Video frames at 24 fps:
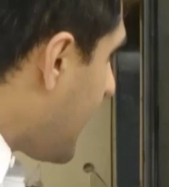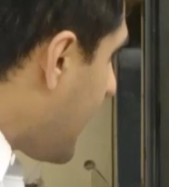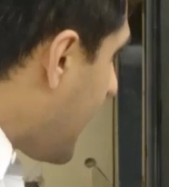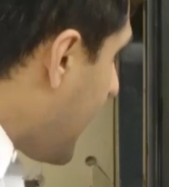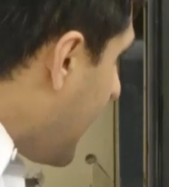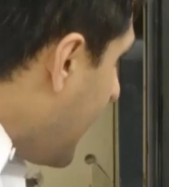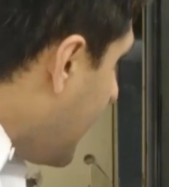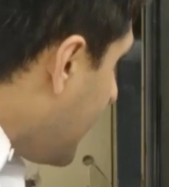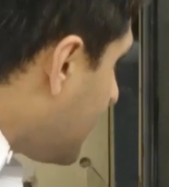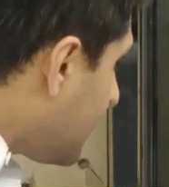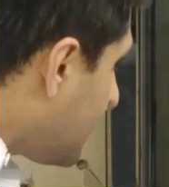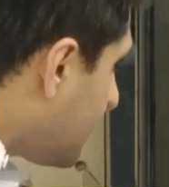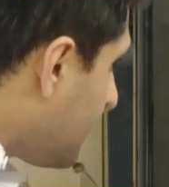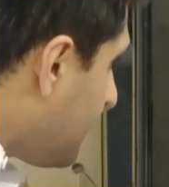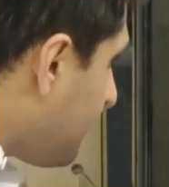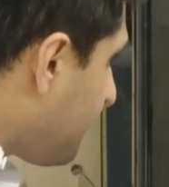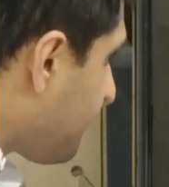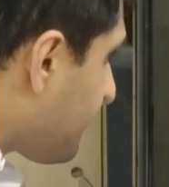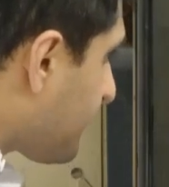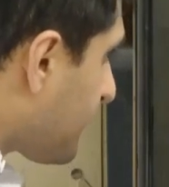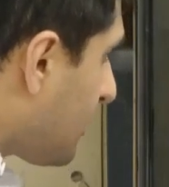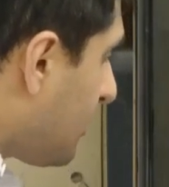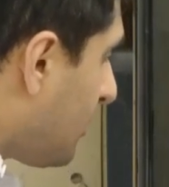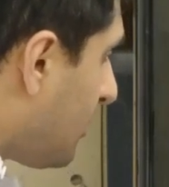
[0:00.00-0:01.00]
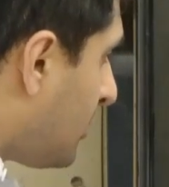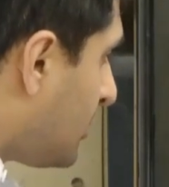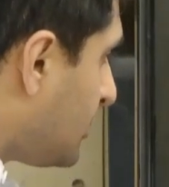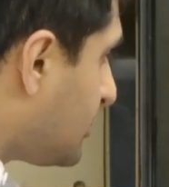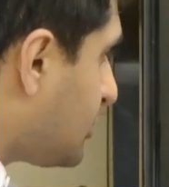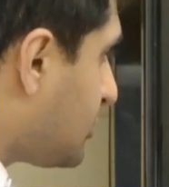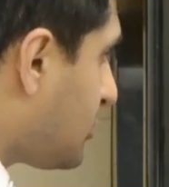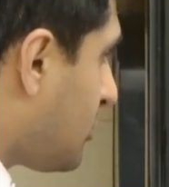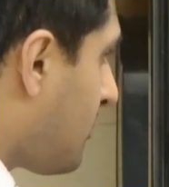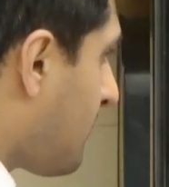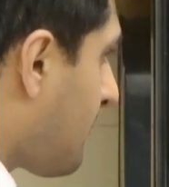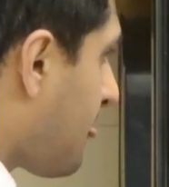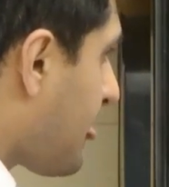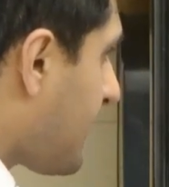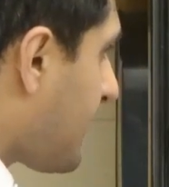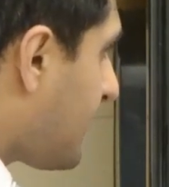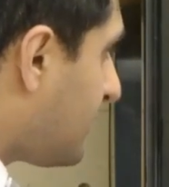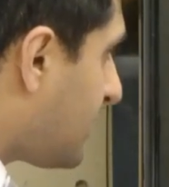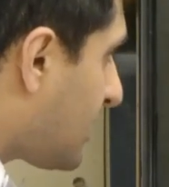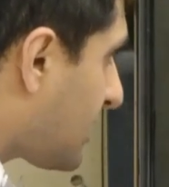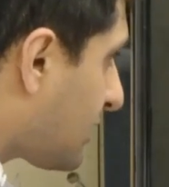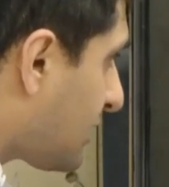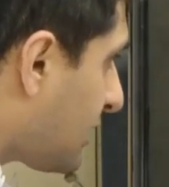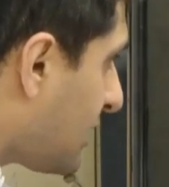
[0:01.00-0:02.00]
And also,
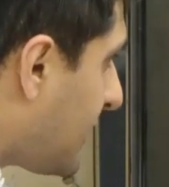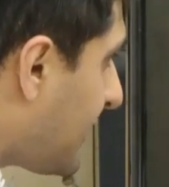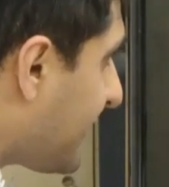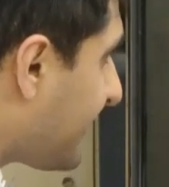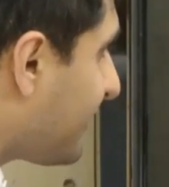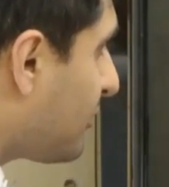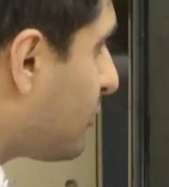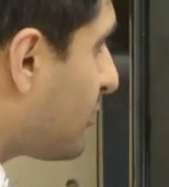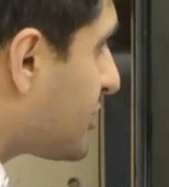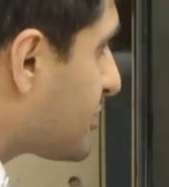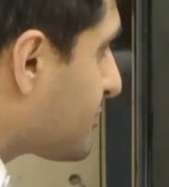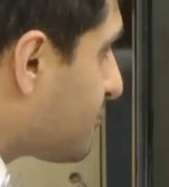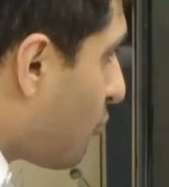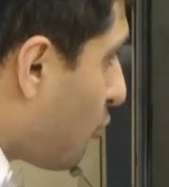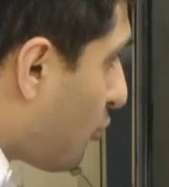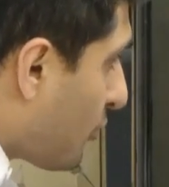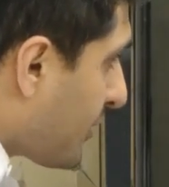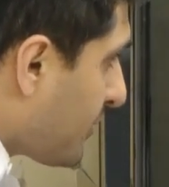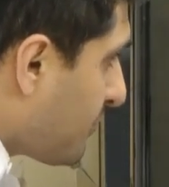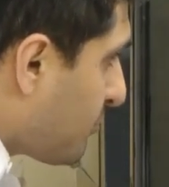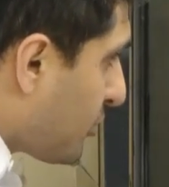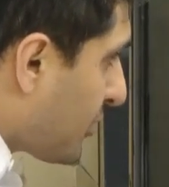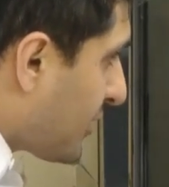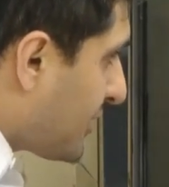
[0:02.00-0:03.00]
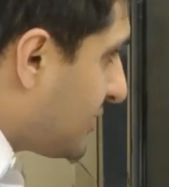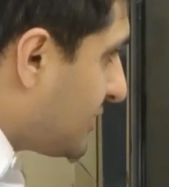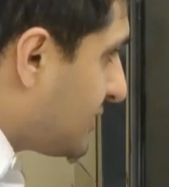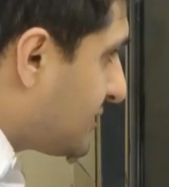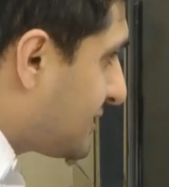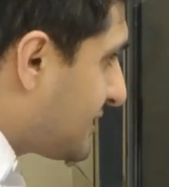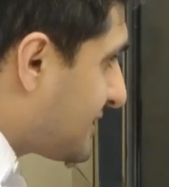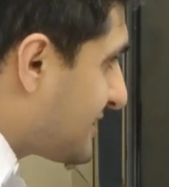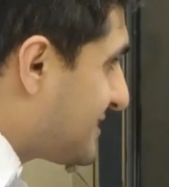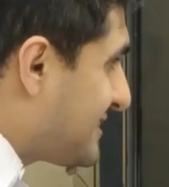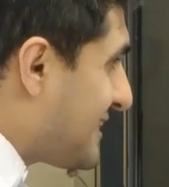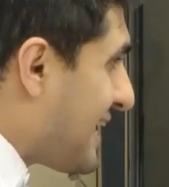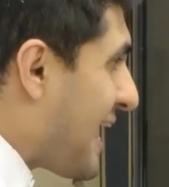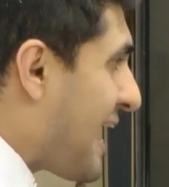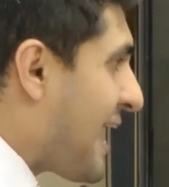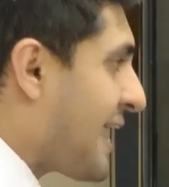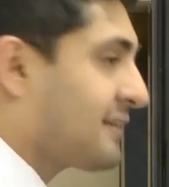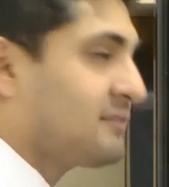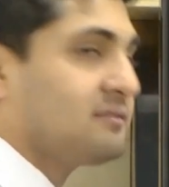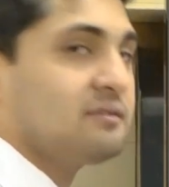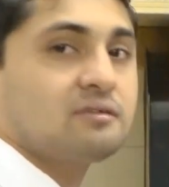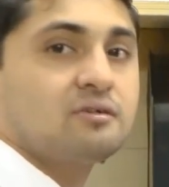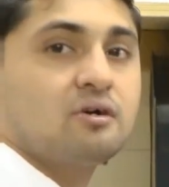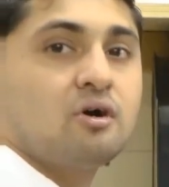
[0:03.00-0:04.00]
the clinically what is more important is this
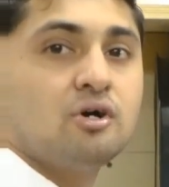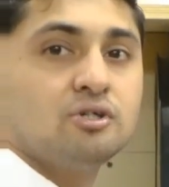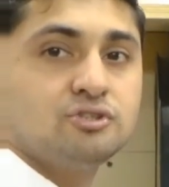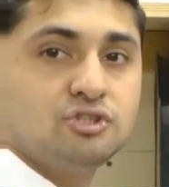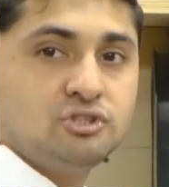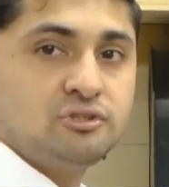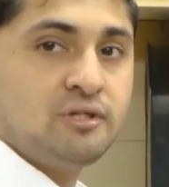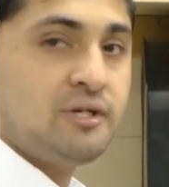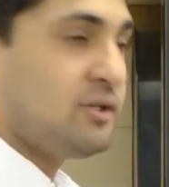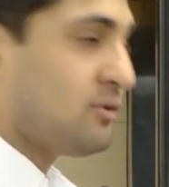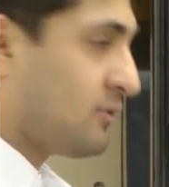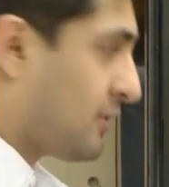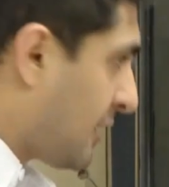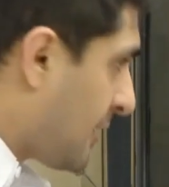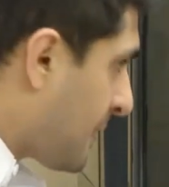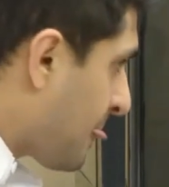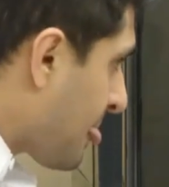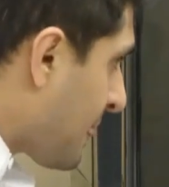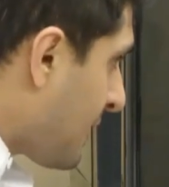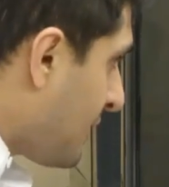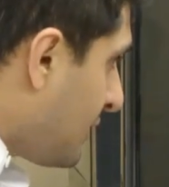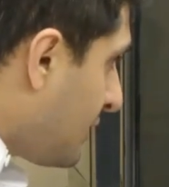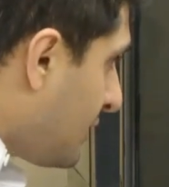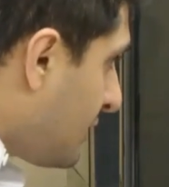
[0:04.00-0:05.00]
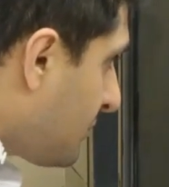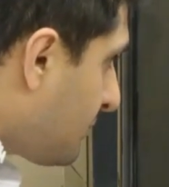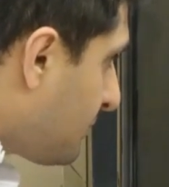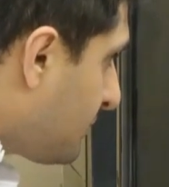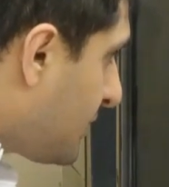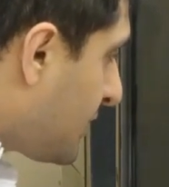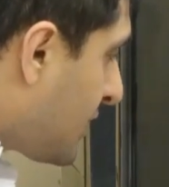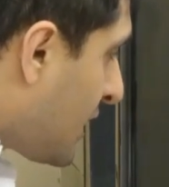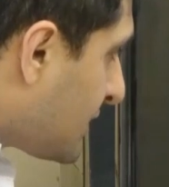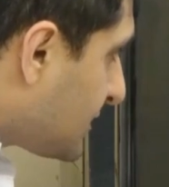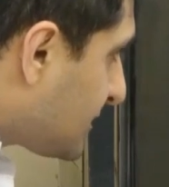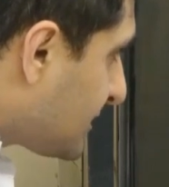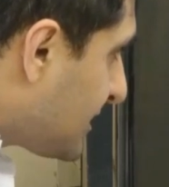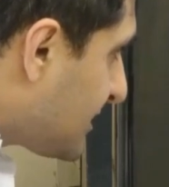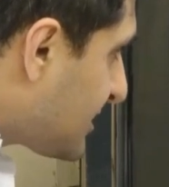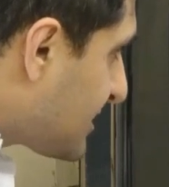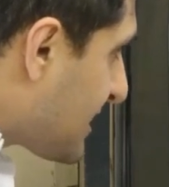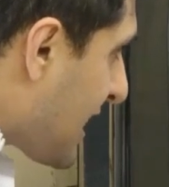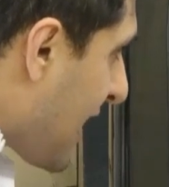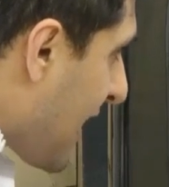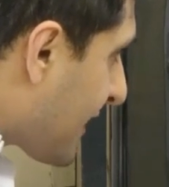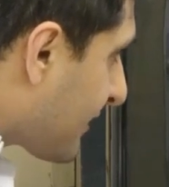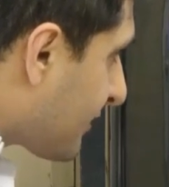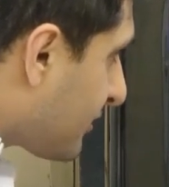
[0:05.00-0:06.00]
diagonal conjugate, okay? Because this
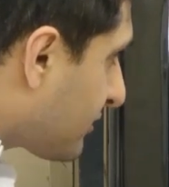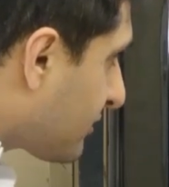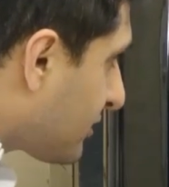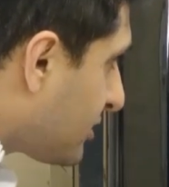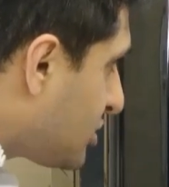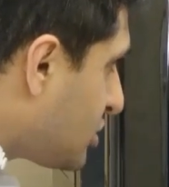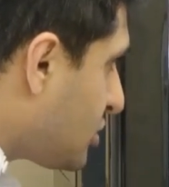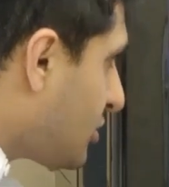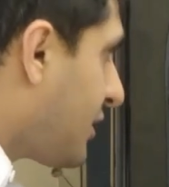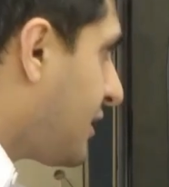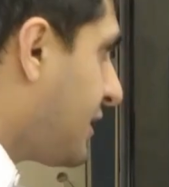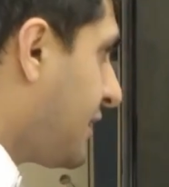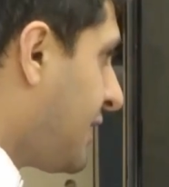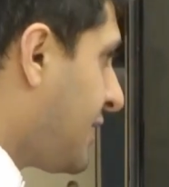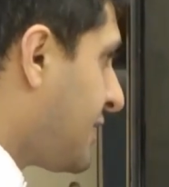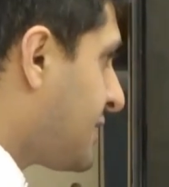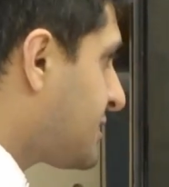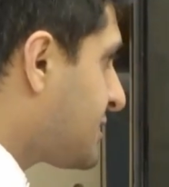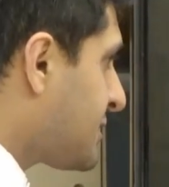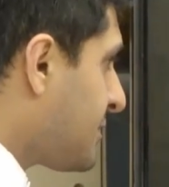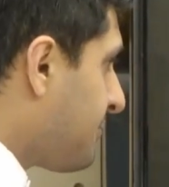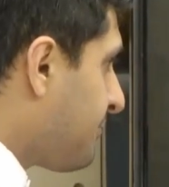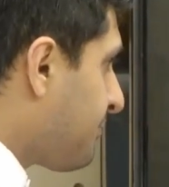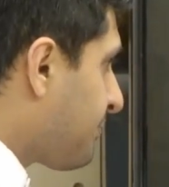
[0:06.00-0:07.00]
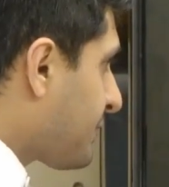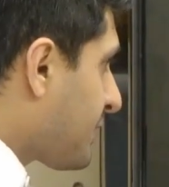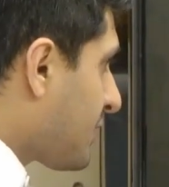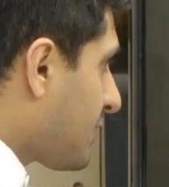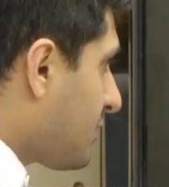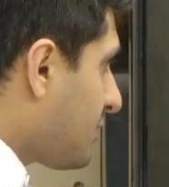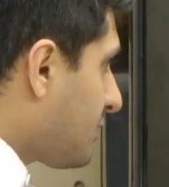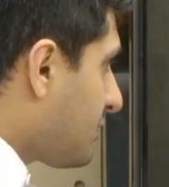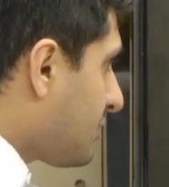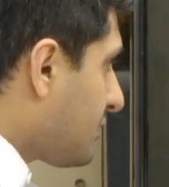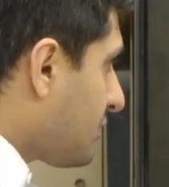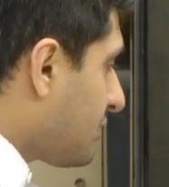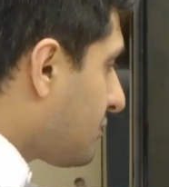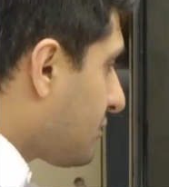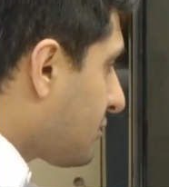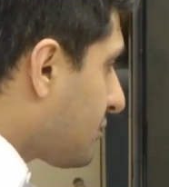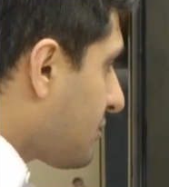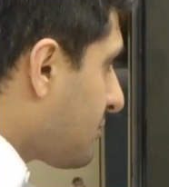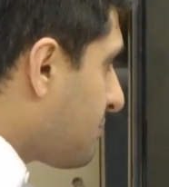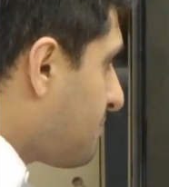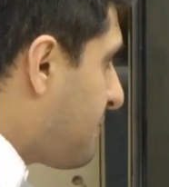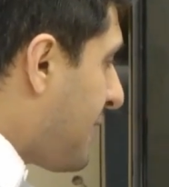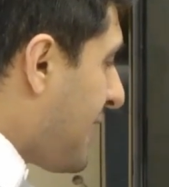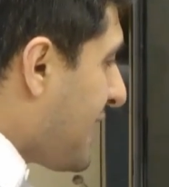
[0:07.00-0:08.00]
diagonal conjugate is
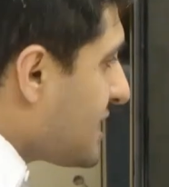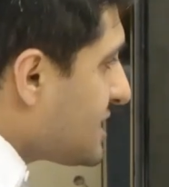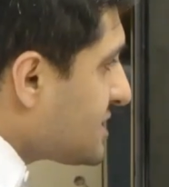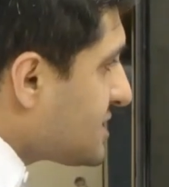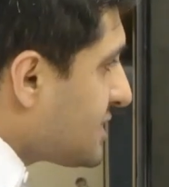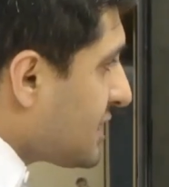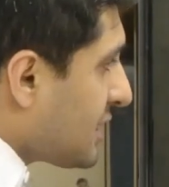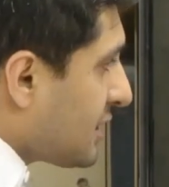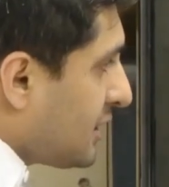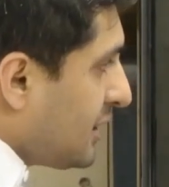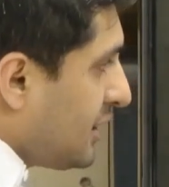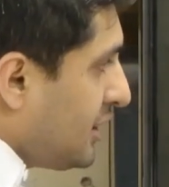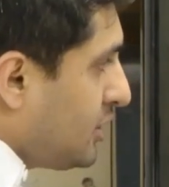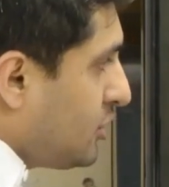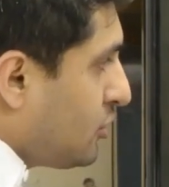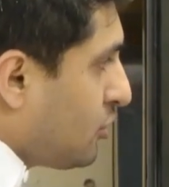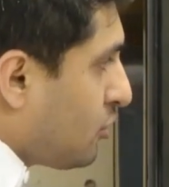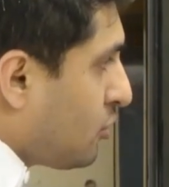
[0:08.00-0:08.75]
basically,